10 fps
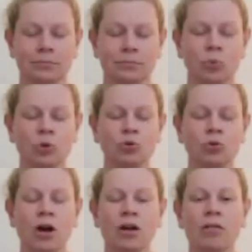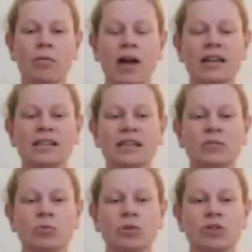We'll draw our awareness
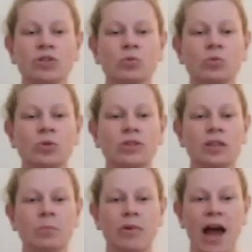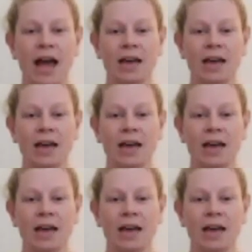inwards towards the breath.